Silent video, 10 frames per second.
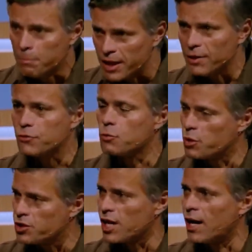please
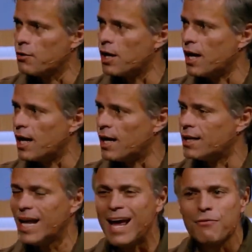reach out,
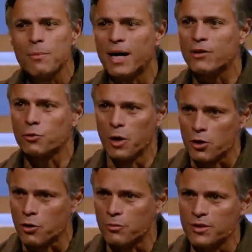and everybody's
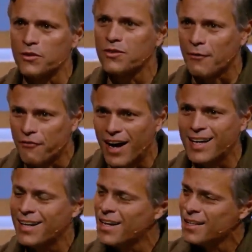welcome. This is a
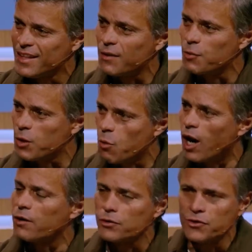fight that
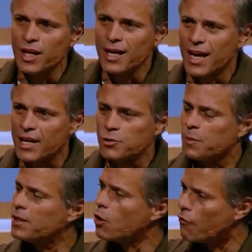requires the
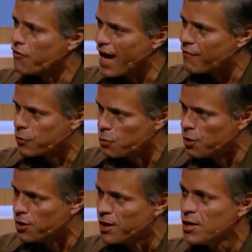engagement of
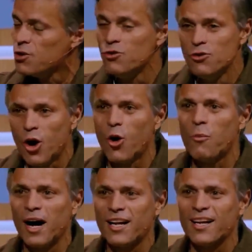everyone.
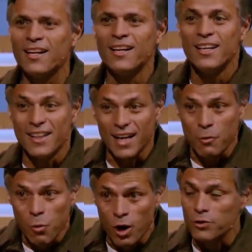Nobody
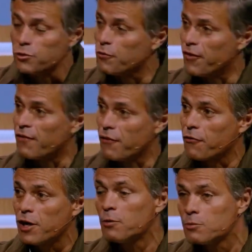that wants to fight for
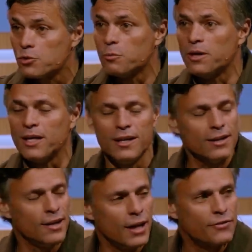freedom should
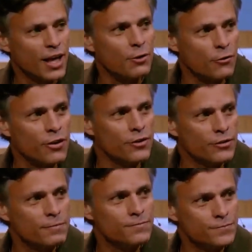be left out of this.